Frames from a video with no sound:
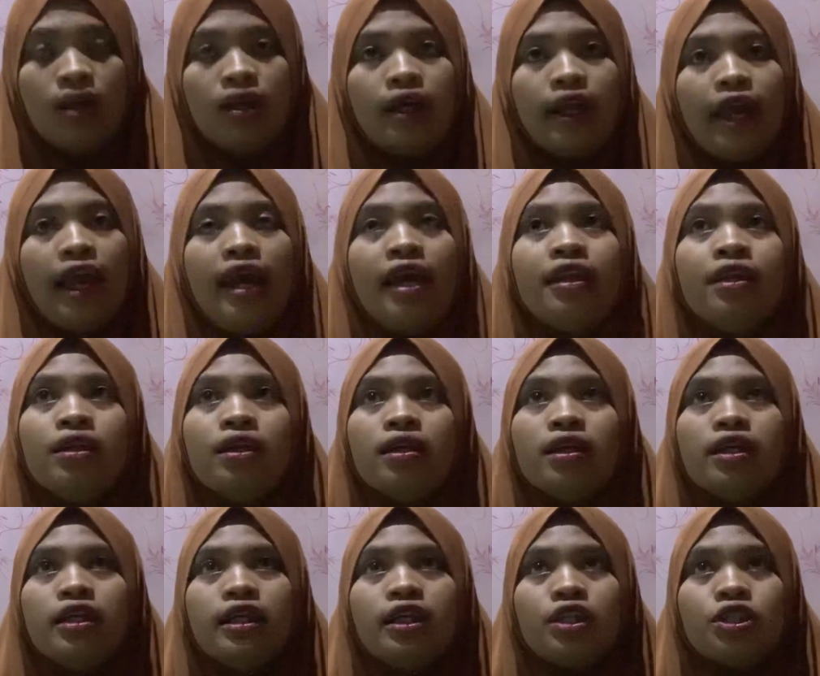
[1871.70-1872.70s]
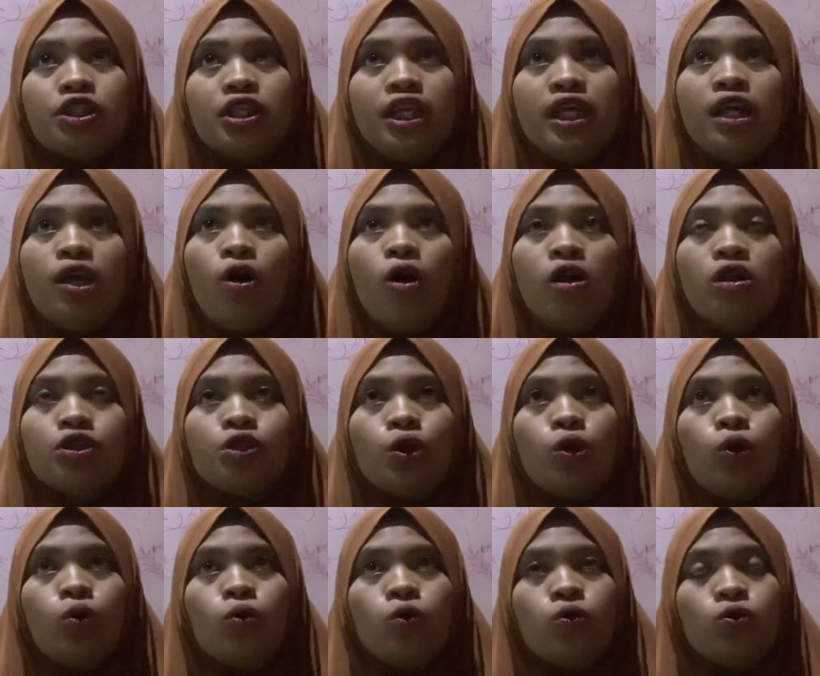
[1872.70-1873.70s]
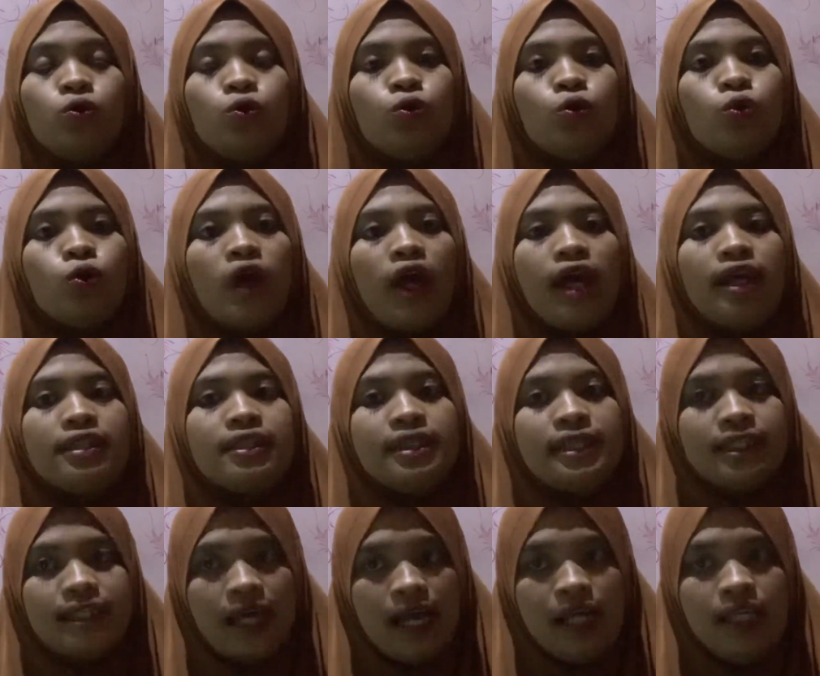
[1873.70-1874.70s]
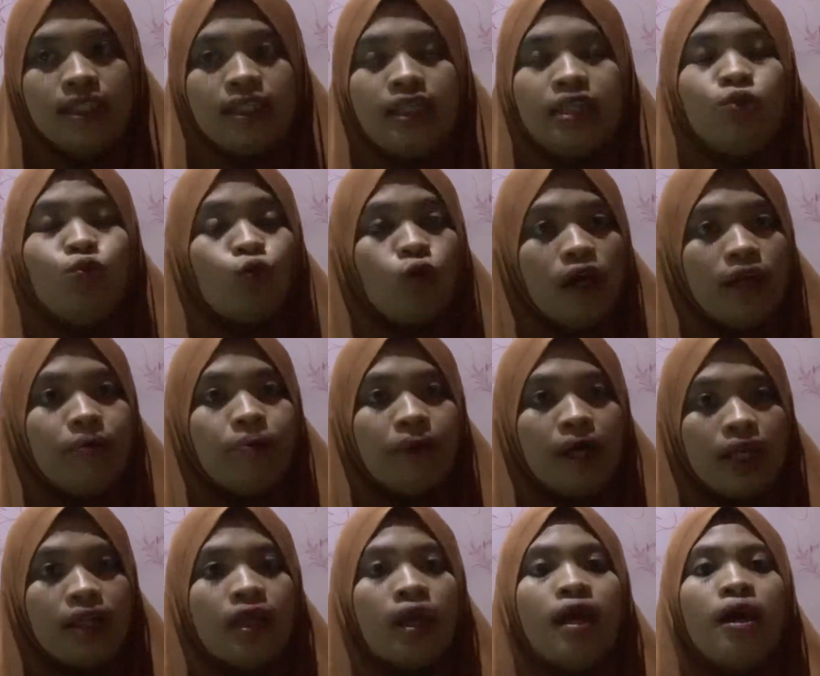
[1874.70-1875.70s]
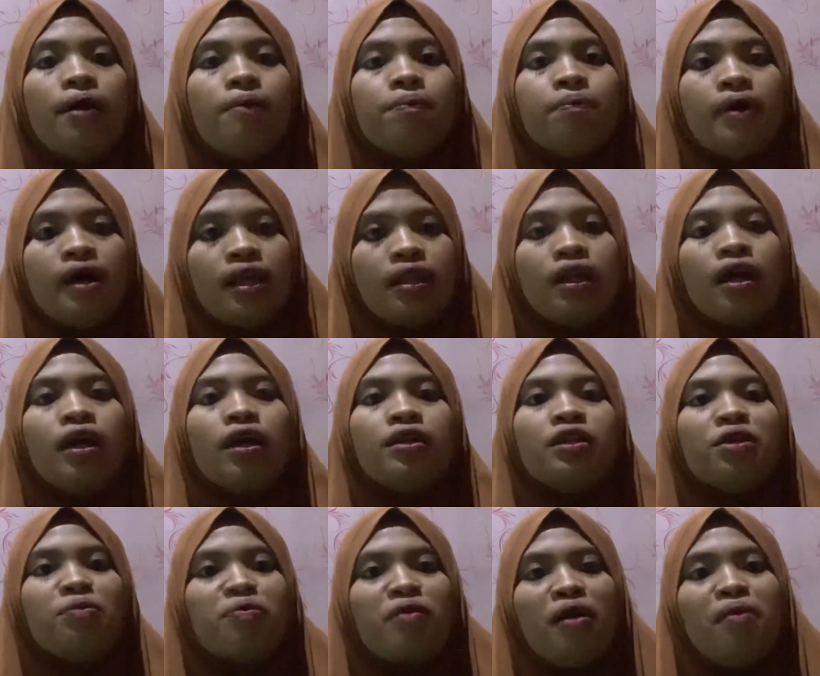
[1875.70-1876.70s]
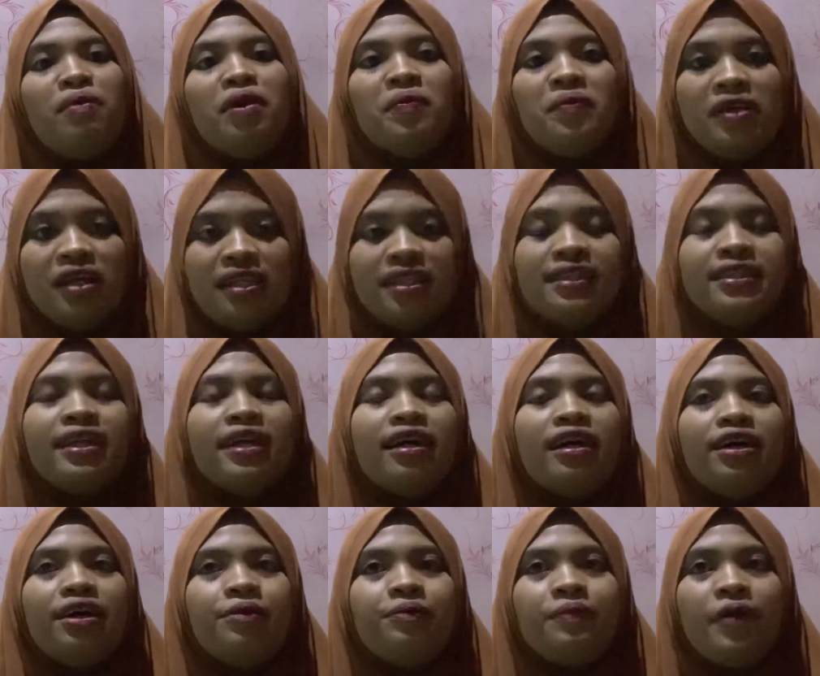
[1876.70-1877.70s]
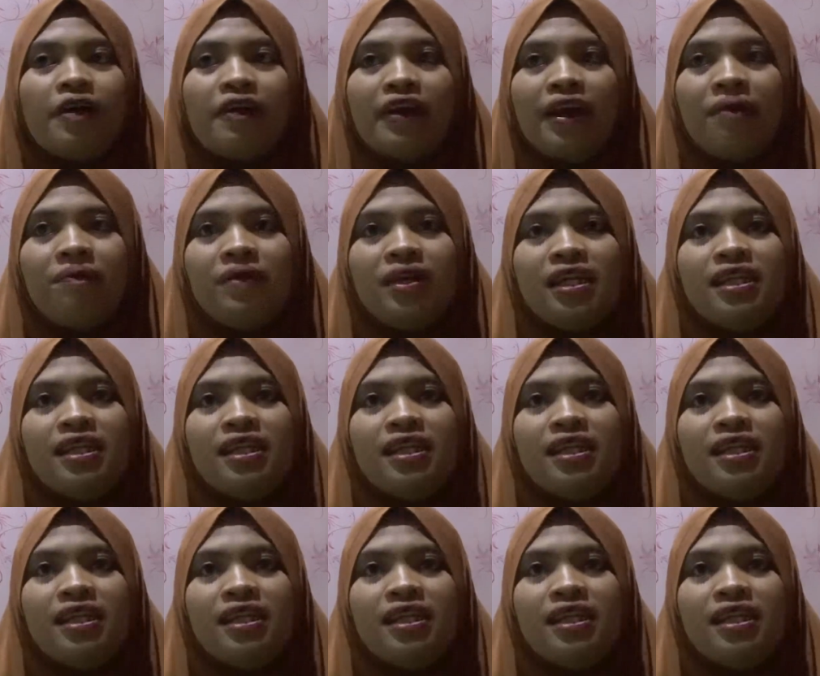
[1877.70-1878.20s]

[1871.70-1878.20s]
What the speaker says: And she also do exercise in 1 month. But the problem is Maryam